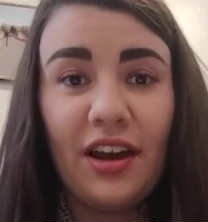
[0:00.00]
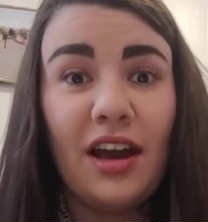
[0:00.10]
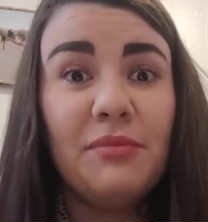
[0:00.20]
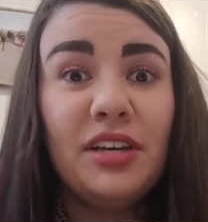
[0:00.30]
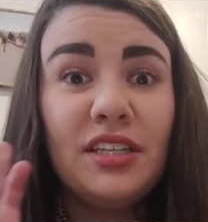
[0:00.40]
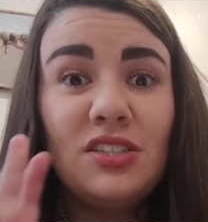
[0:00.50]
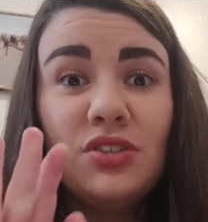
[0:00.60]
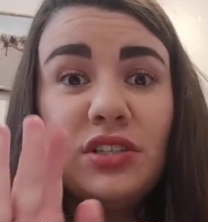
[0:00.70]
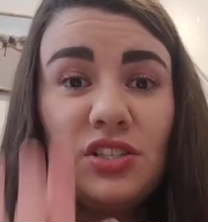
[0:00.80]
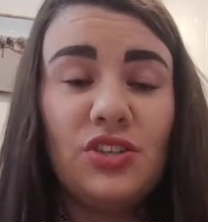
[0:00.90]
I'm going to
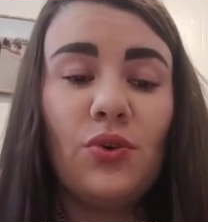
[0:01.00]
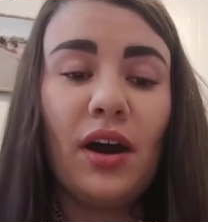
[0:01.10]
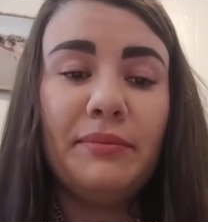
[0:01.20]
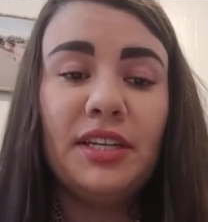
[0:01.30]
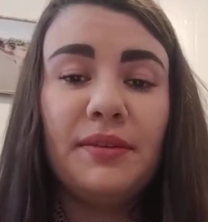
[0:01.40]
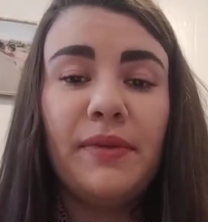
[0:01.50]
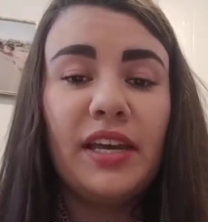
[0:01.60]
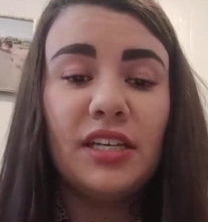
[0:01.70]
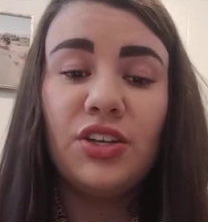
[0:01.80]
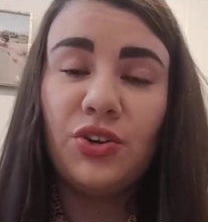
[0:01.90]
do it too. I'm going to
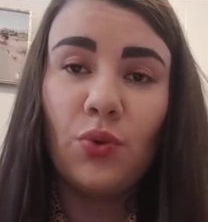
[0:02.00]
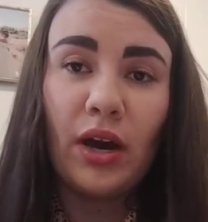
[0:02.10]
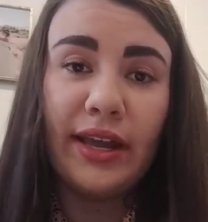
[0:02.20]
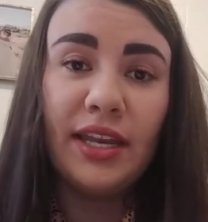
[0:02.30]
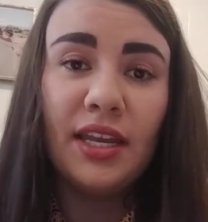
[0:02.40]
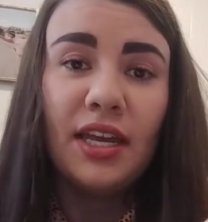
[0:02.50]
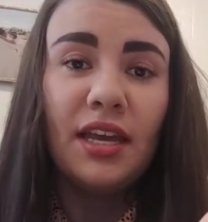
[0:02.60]
make a new one